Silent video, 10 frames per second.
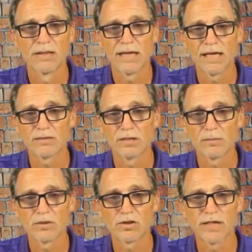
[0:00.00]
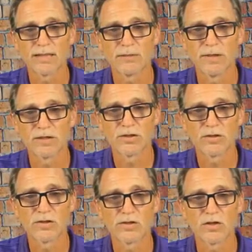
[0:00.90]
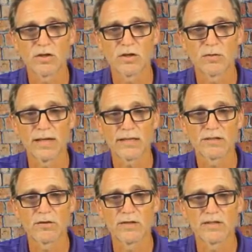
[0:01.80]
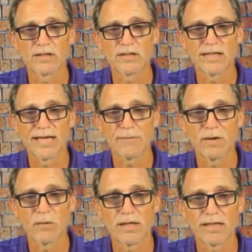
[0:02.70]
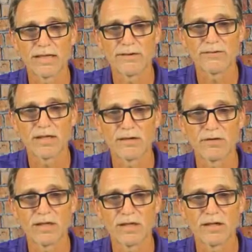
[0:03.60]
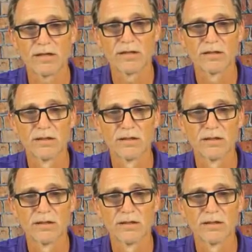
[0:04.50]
I'll double check to make sure this is all correct. So this is the name I want to give it here.